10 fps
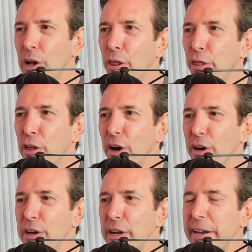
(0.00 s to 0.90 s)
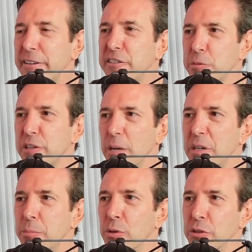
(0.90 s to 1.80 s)
the 86% of
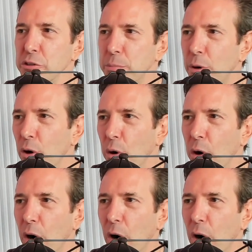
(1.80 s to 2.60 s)
people in your poll